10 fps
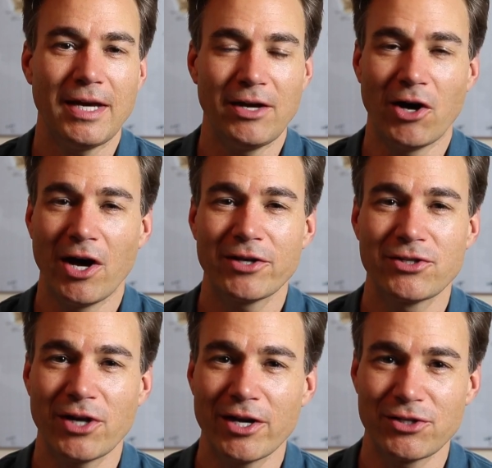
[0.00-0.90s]
It all
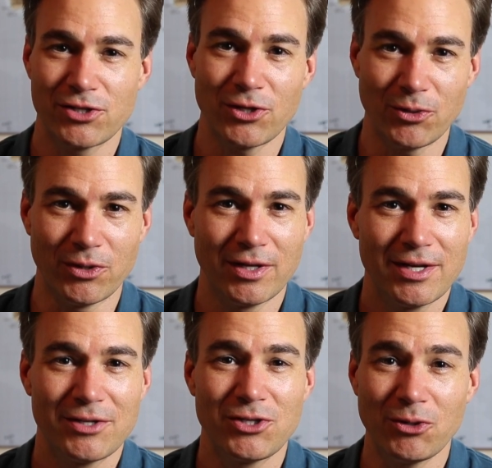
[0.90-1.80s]
starts soon.
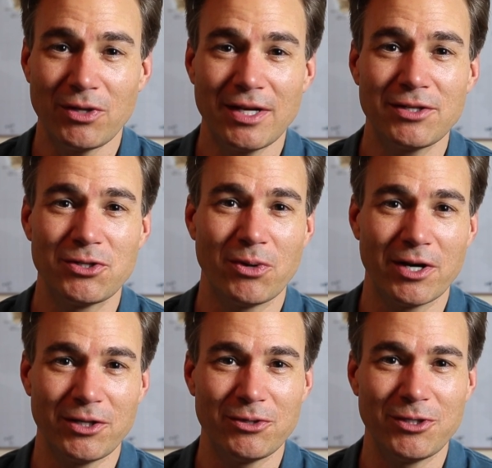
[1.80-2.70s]
Tune in to
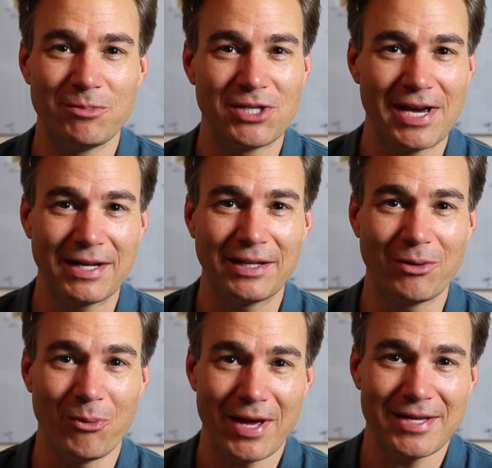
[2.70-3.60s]
our YouTube channel at
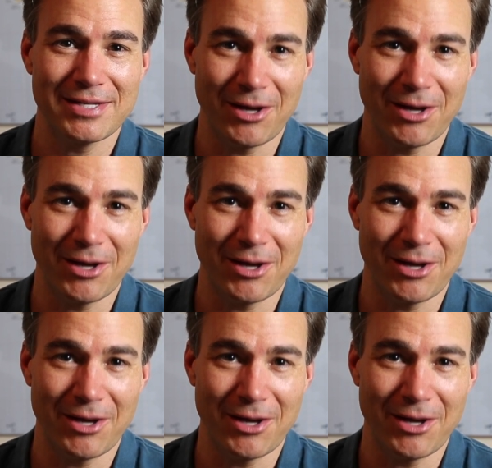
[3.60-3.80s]
Away is